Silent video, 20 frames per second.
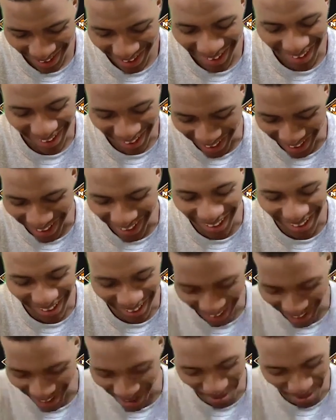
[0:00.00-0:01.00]
Yeah,
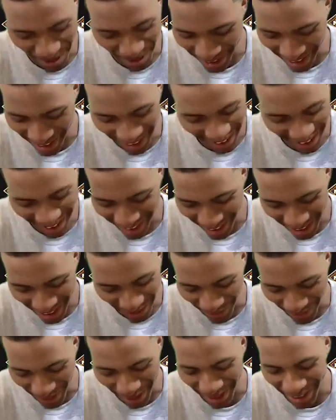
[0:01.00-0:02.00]
I mean,
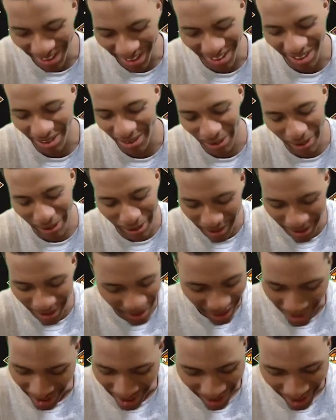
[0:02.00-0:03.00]
this feeling is
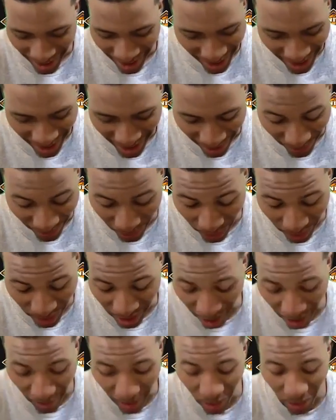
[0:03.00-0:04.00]
unreal. If you'd have
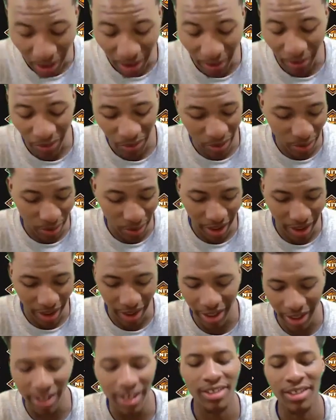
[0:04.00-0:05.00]
told me we were
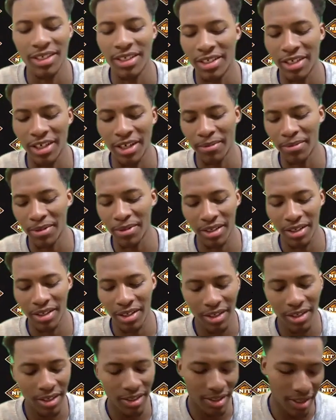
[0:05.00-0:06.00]
in NIT champs at the
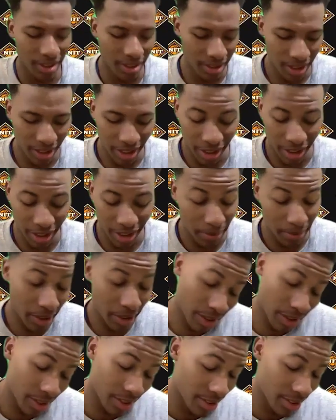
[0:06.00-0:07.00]
end of the at the
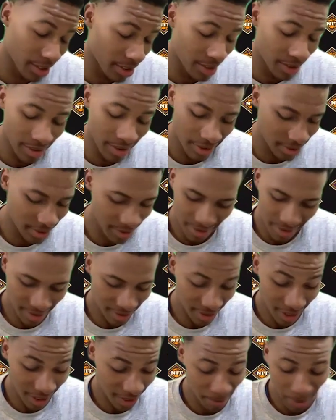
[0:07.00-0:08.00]
beginning of the season,
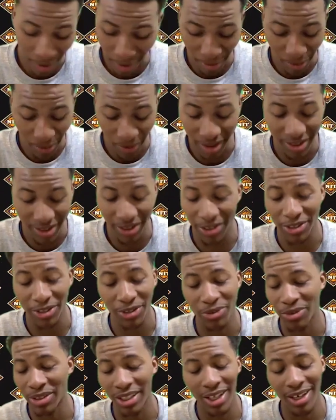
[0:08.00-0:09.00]
I probably would have told you he
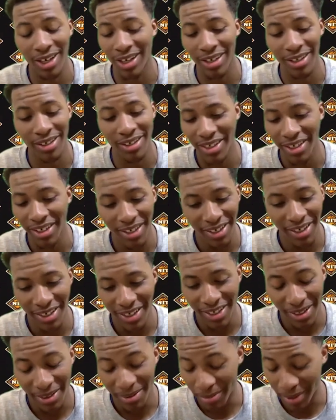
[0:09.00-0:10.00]
was lying.
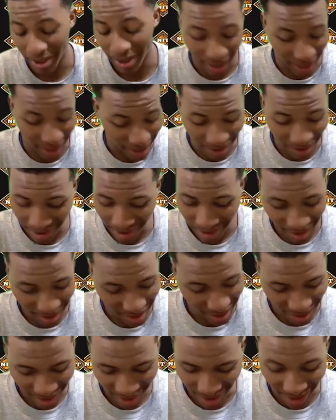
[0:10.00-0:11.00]
But now
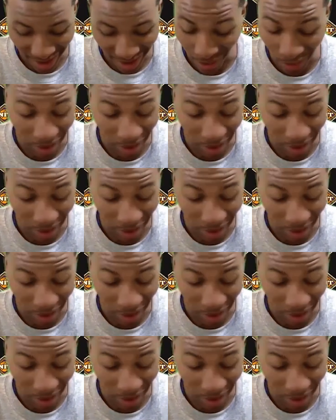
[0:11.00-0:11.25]
that